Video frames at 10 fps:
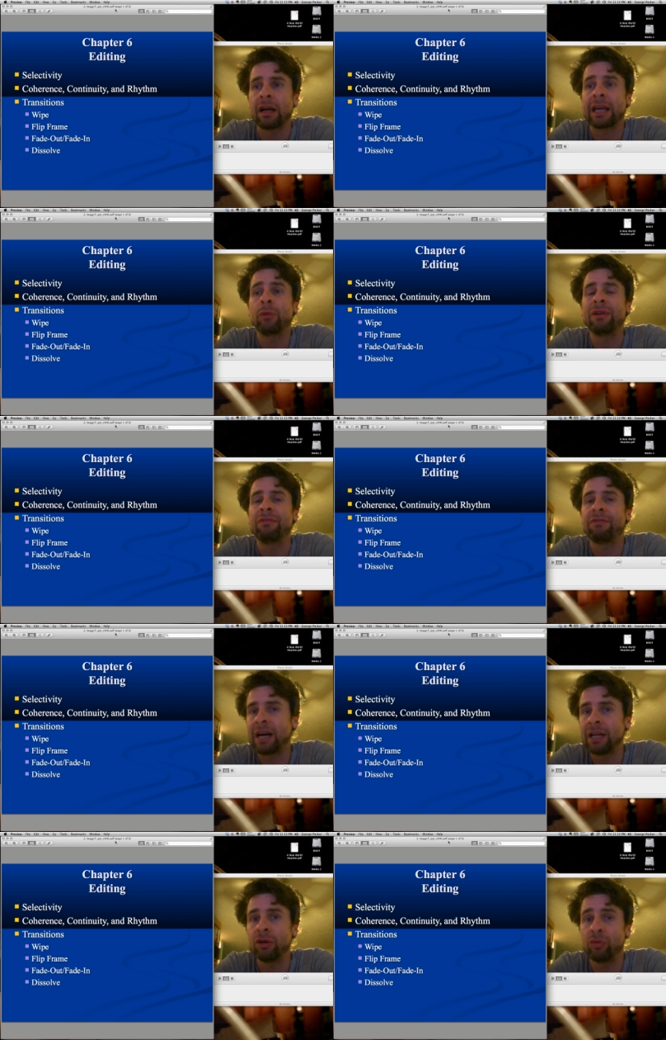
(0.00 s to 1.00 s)
Can we
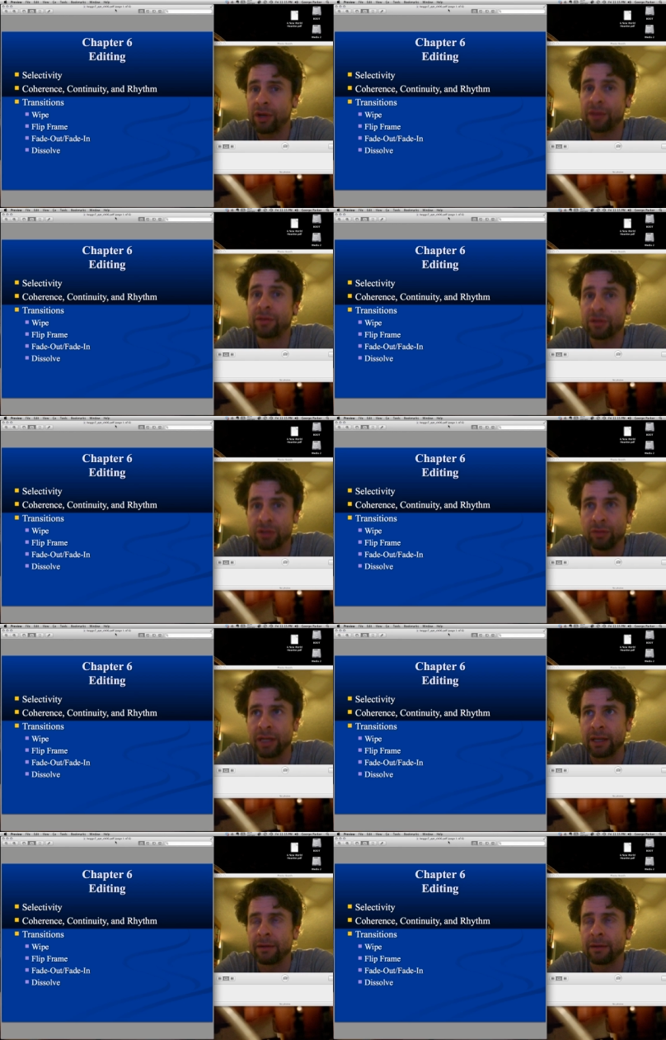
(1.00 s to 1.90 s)
follow what they're doing?